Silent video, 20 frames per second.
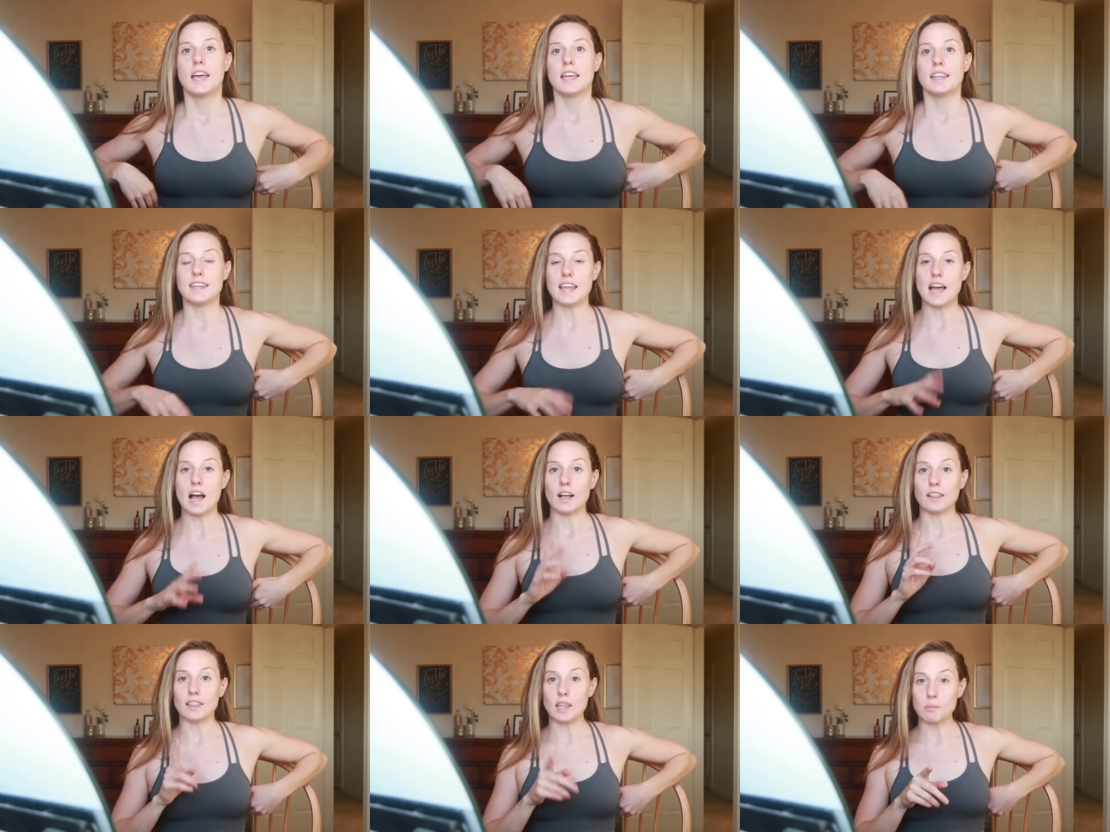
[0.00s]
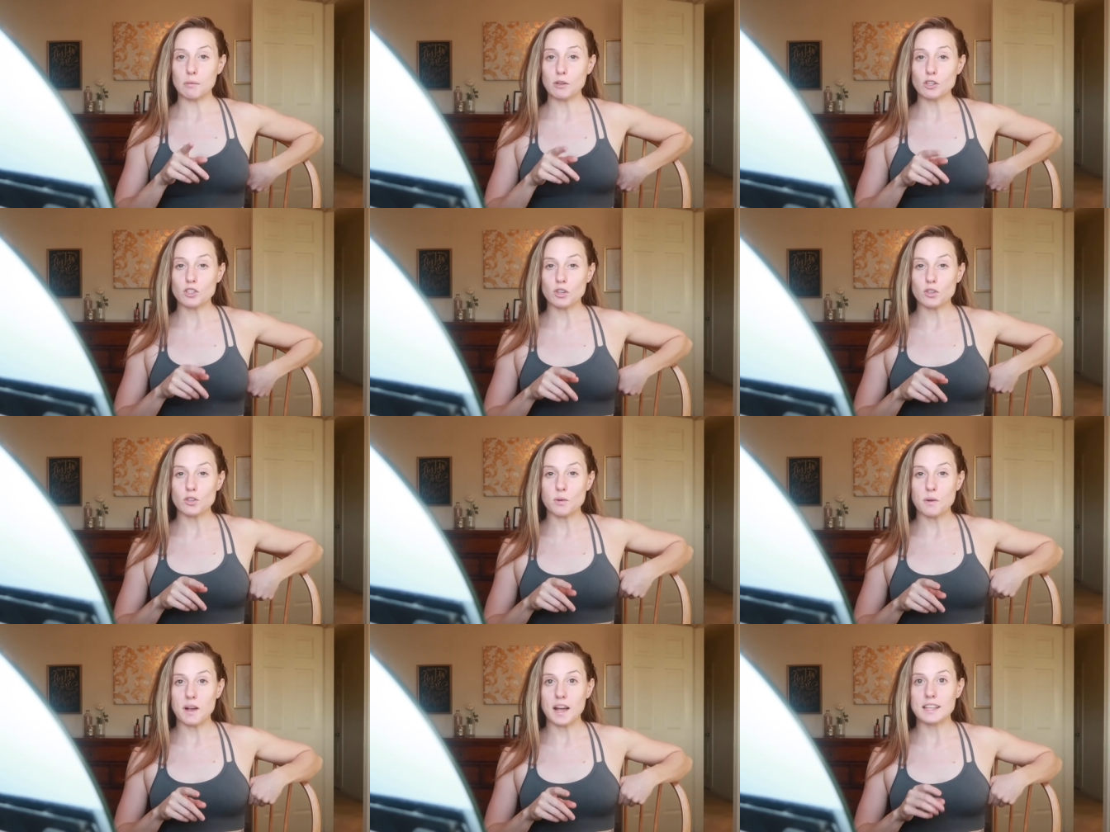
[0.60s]
Now, let me show
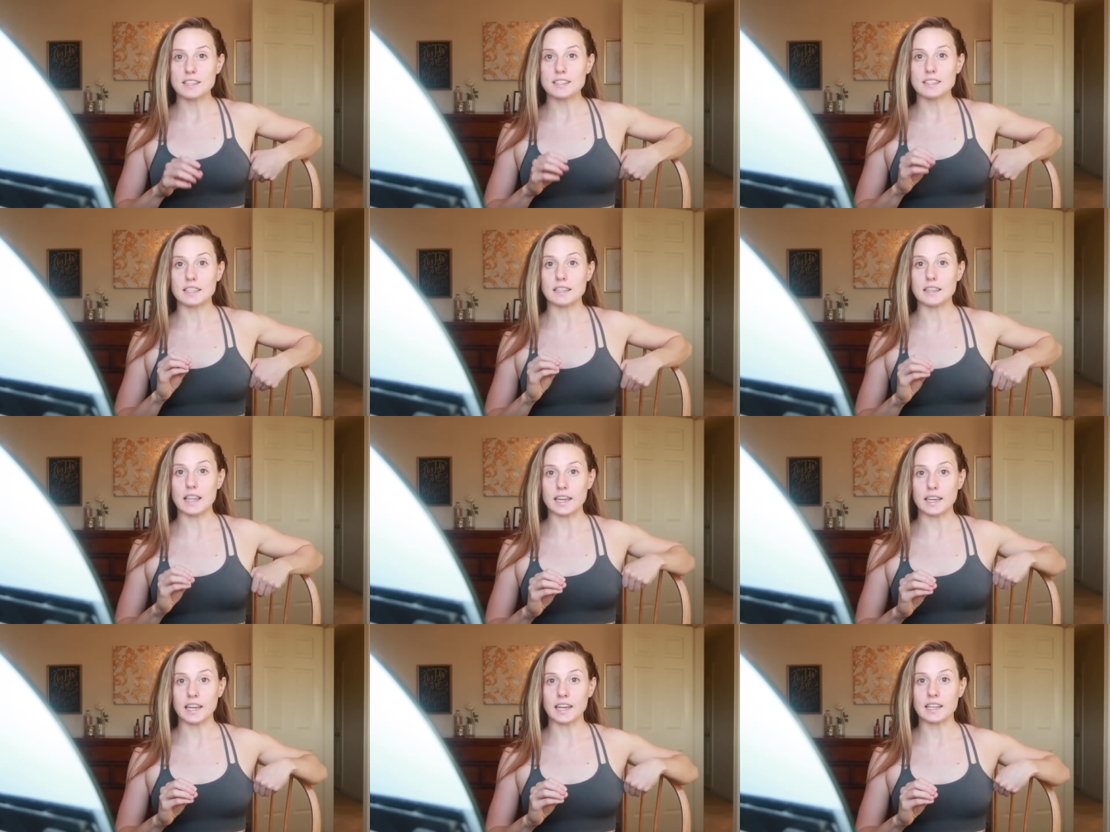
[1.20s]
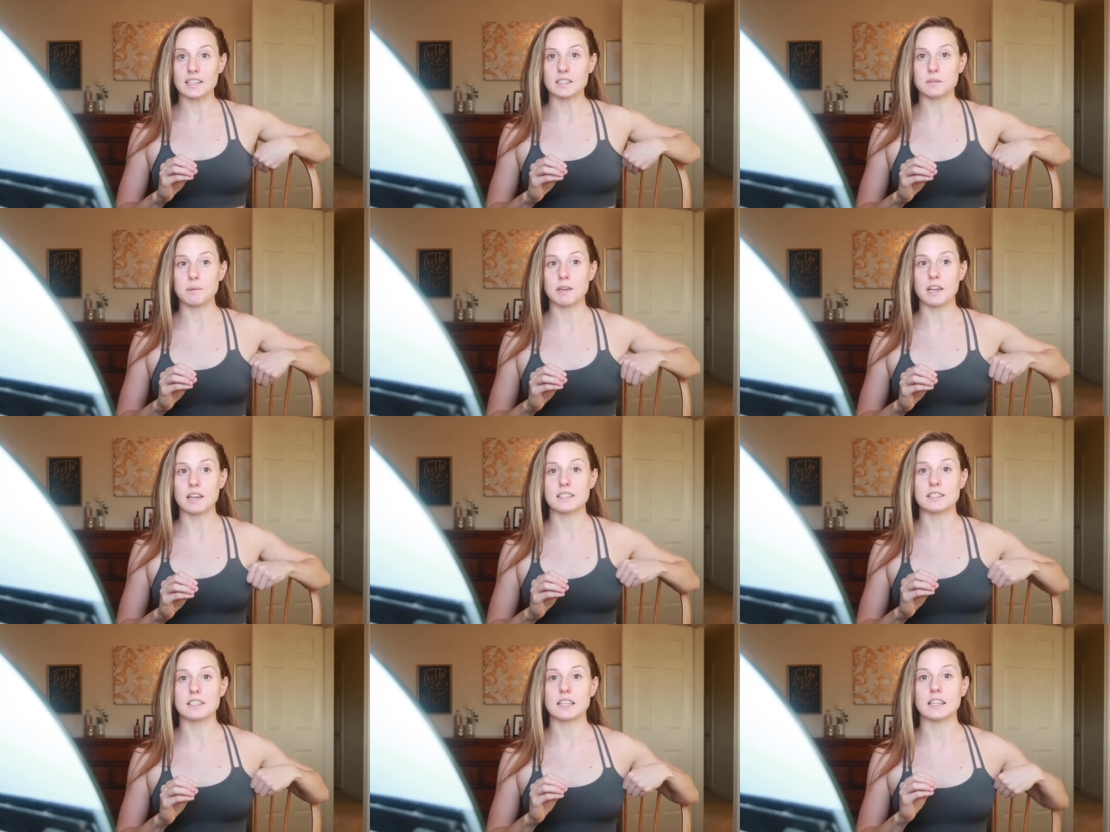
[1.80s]
you guys the leggings,
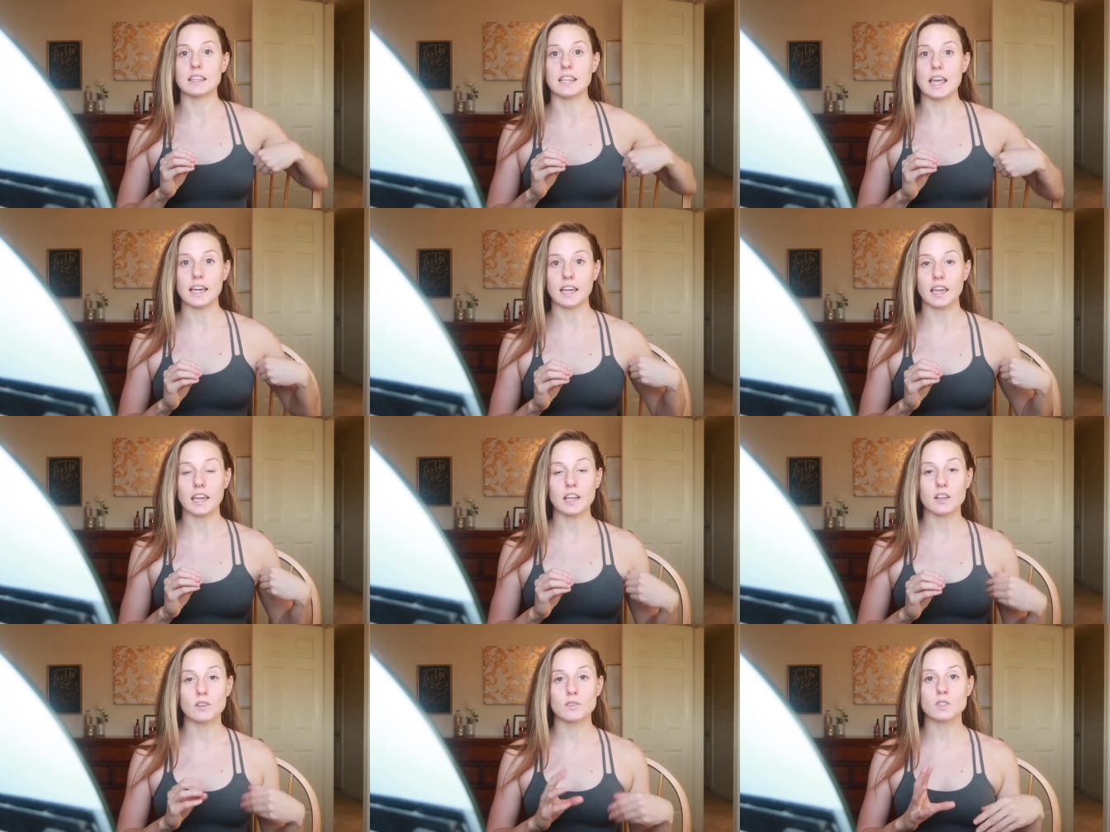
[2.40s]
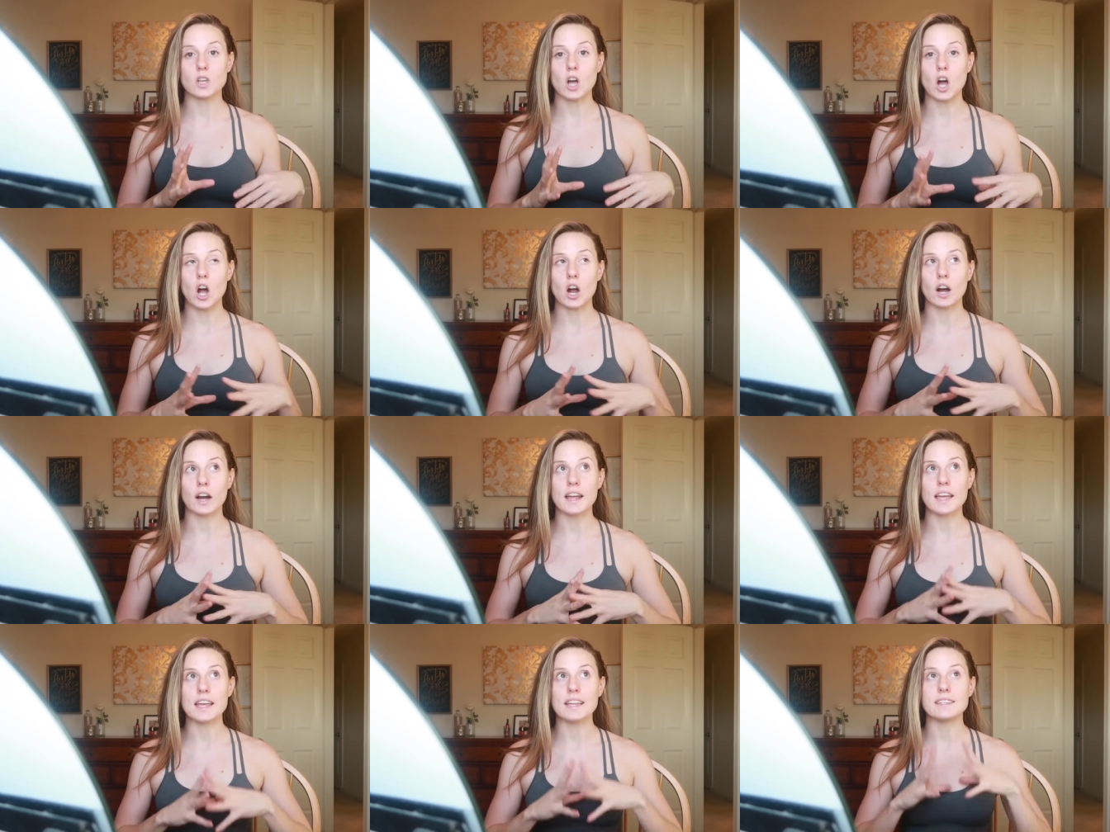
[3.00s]
because the leggings
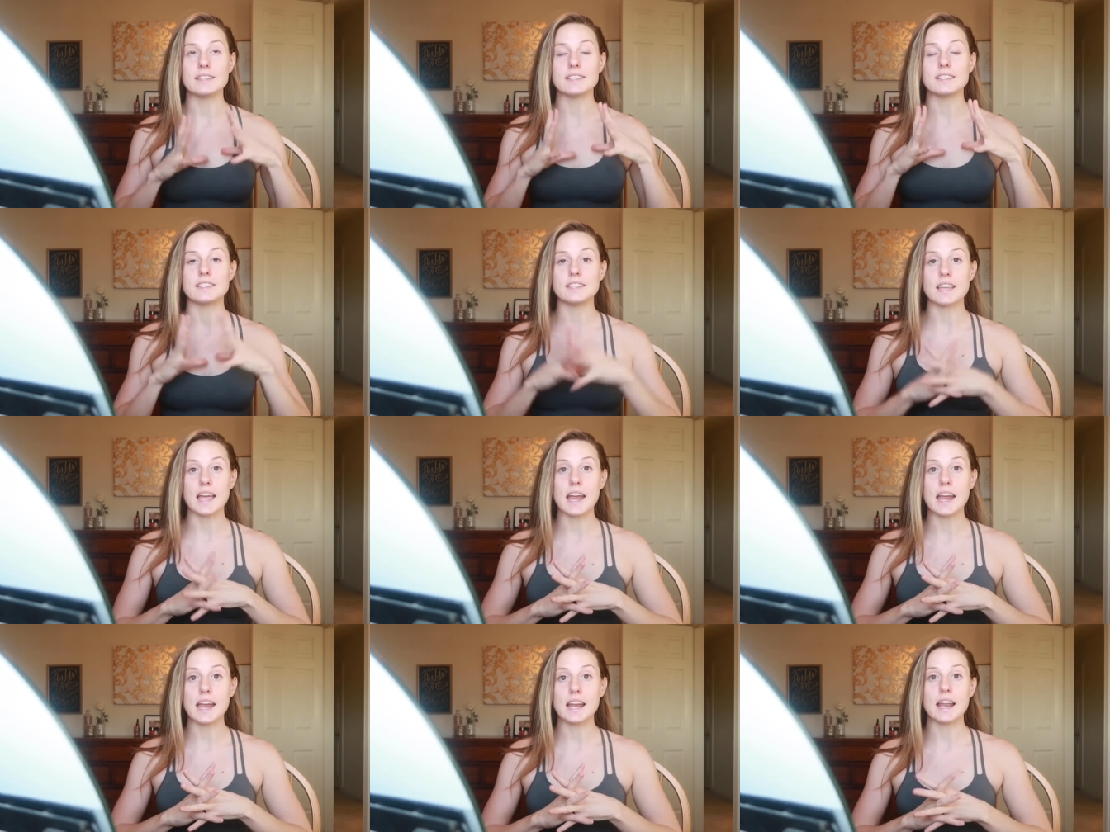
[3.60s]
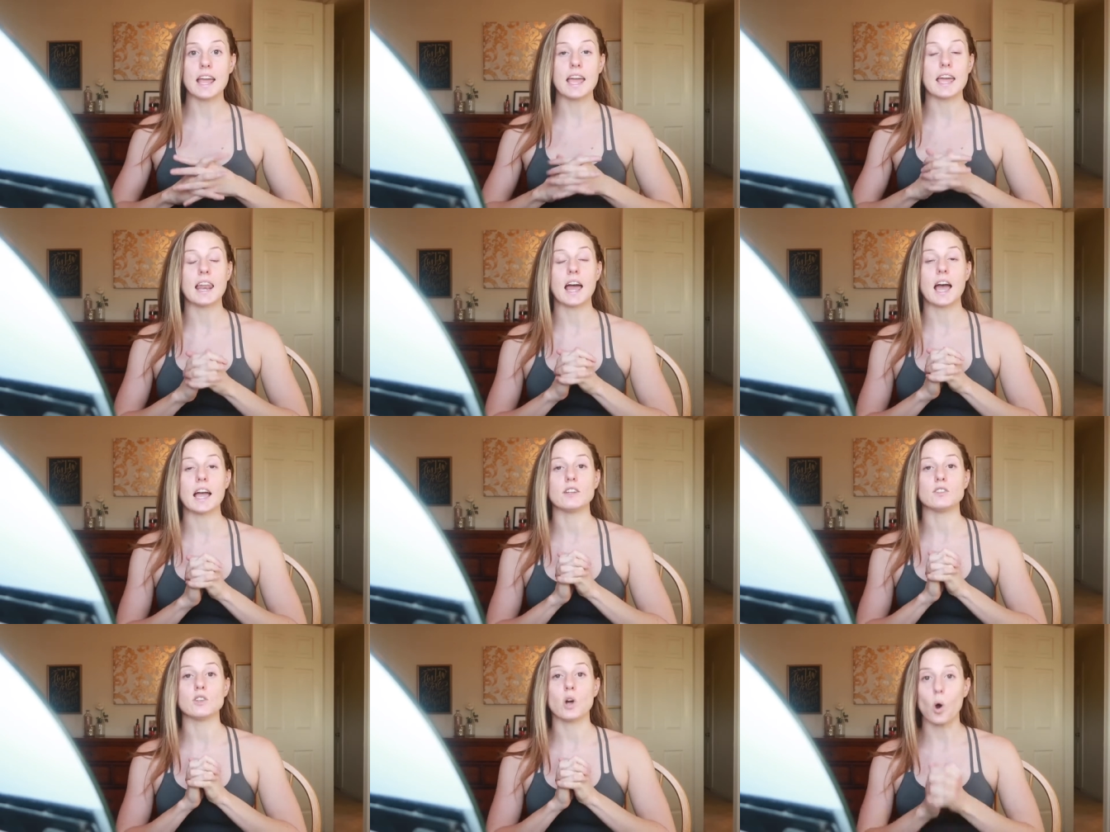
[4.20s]
are insane, and
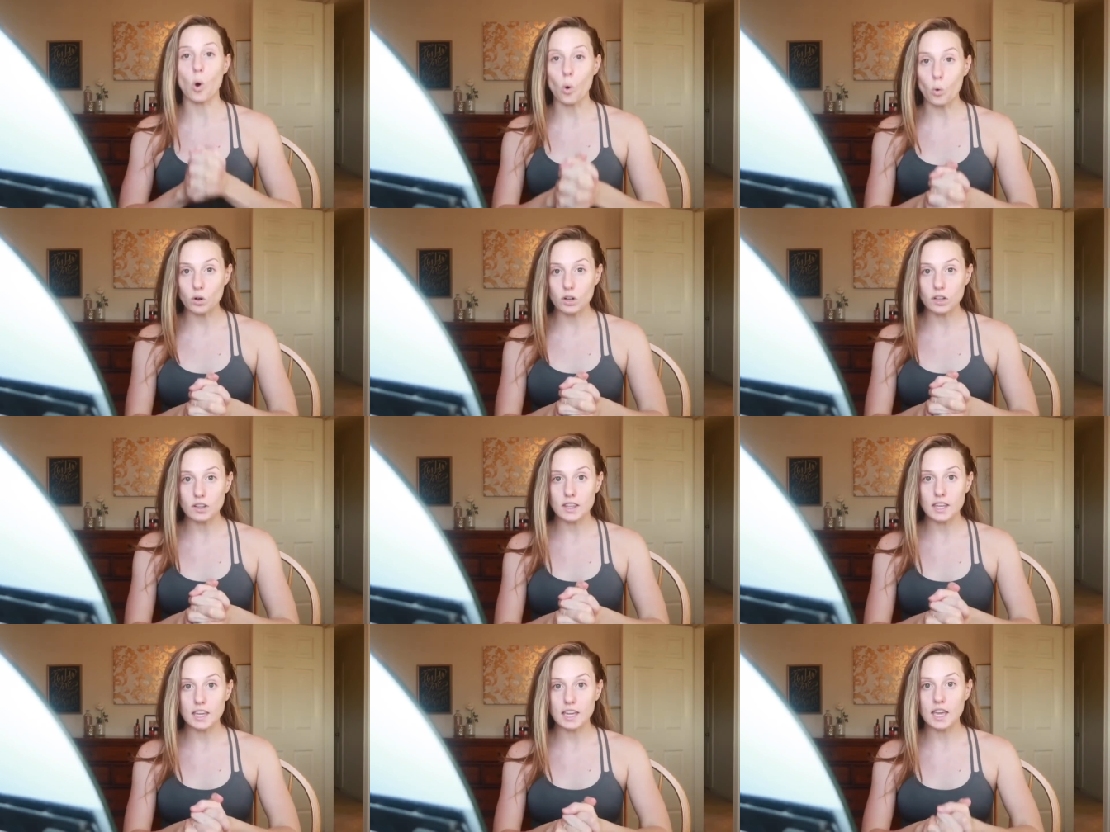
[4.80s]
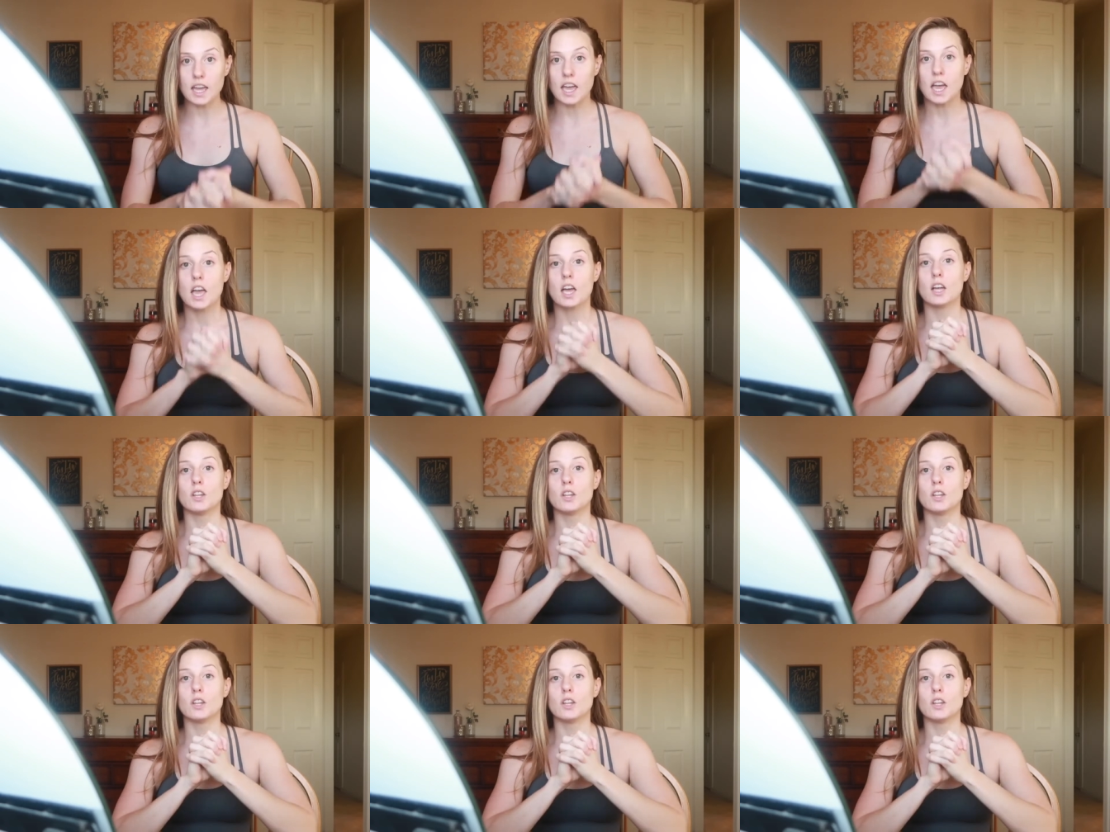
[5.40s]
I totally,